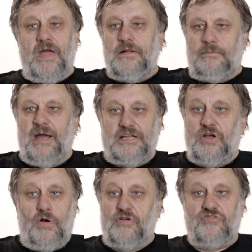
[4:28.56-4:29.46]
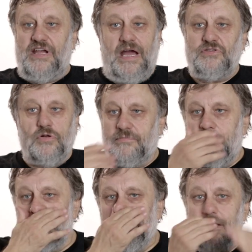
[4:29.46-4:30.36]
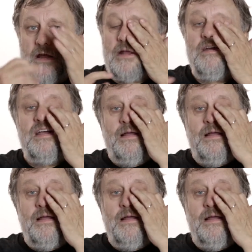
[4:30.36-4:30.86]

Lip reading: And by ideology, I don't mean here